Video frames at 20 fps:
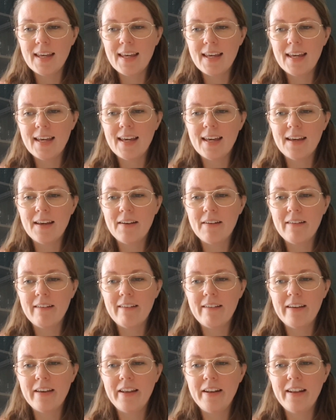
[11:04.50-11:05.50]

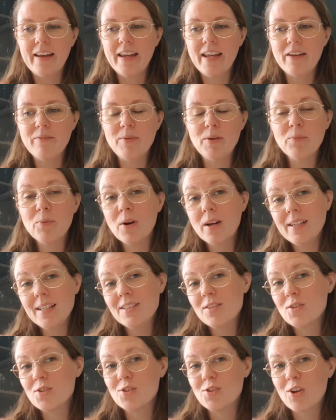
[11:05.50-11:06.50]
And I have been wanting
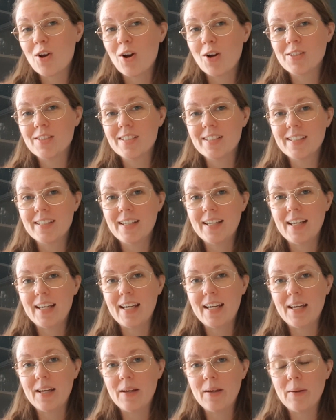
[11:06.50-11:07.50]
to start
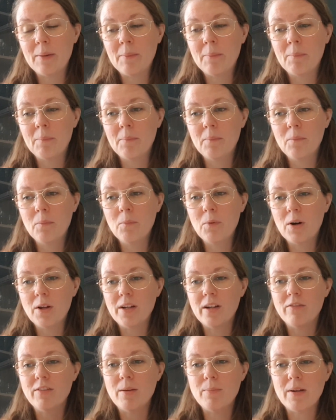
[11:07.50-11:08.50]

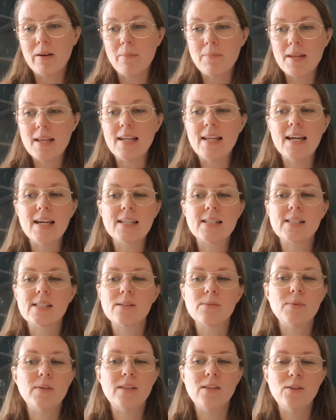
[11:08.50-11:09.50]
one of the
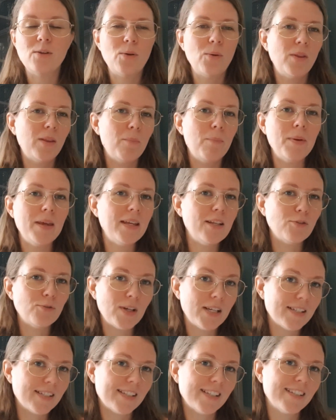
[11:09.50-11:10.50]
mirabilias with, you know, the big
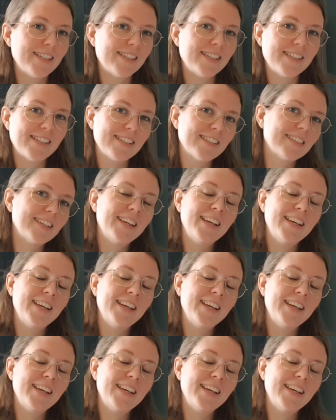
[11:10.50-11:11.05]
dresses.